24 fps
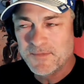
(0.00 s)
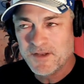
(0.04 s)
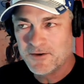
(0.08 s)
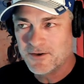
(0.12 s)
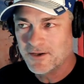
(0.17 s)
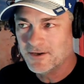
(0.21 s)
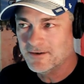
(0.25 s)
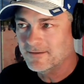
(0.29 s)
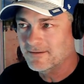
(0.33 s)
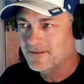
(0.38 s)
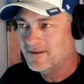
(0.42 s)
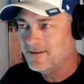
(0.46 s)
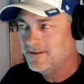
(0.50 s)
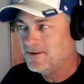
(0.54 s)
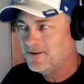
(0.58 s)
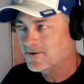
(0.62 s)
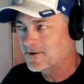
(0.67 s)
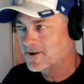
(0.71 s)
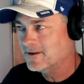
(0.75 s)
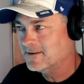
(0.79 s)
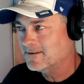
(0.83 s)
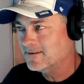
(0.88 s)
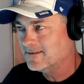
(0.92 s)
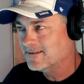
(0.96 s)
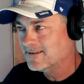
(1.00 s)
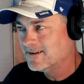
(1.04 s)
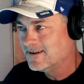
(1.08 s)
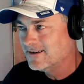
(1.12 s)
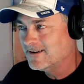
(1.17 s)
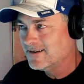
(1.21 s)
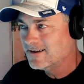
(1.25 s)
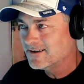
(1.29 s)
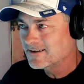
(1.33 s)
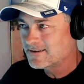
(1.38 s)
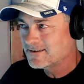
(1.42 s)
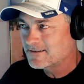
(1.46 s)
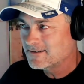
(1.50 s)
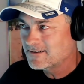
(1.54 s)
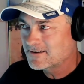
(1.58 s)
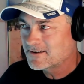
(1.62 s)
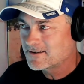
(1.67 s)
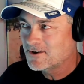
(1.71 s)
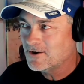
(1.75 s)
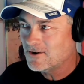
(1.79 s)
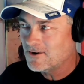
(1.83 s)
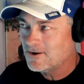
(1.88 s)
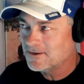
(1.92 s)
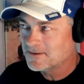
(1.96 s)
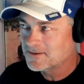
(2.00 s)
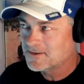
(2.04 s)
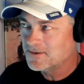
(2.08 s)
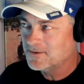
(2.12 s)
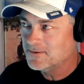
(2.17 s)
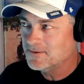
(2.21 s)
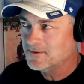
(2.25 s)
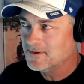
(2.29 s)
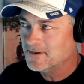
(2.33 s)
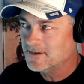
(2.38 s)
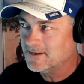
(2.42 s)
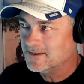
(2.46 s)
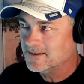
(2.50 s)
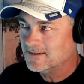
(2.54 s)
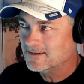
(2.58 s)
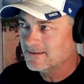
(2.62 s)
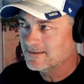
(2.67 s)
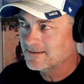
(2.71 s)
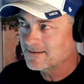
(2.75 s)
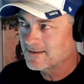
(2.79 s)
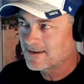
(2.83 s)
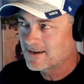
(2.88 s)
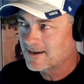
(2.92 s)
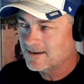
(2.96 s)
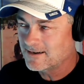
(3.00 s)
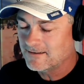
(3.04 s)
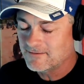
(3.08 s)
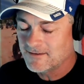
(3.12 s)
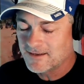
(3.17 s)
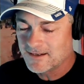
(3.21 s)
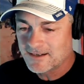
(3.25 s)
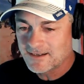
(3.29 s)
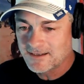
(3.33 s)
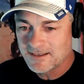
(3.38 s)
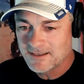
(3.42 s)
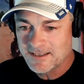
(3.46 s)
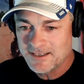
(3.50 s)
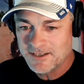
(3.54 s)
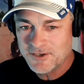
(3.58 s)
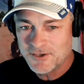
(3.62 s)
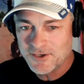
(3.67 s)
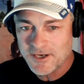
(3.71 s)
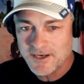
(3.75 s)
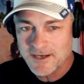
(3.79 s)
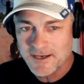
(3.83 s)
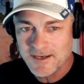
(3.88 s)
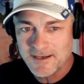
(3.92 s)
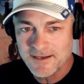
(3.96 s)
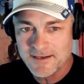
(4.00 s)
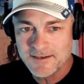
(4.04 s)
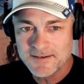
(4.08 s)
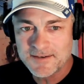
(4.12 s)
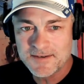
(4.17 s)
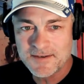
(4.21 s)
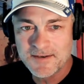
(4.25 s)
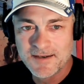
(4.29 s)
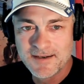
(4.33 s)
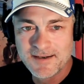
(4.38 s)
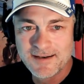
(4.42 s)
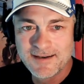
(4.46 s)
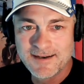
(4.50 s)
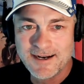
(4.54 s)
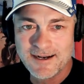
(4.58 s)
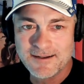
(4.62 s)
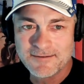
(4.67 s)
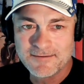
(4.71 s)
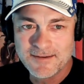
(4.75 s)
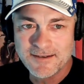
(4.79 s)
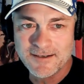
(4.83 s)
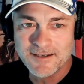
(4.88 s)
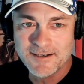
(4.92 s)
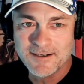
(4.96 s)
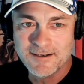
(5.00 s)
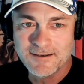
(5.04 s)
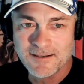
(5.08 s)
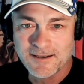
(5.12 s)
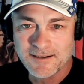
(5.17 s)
you can call to the kind of the cliches out there,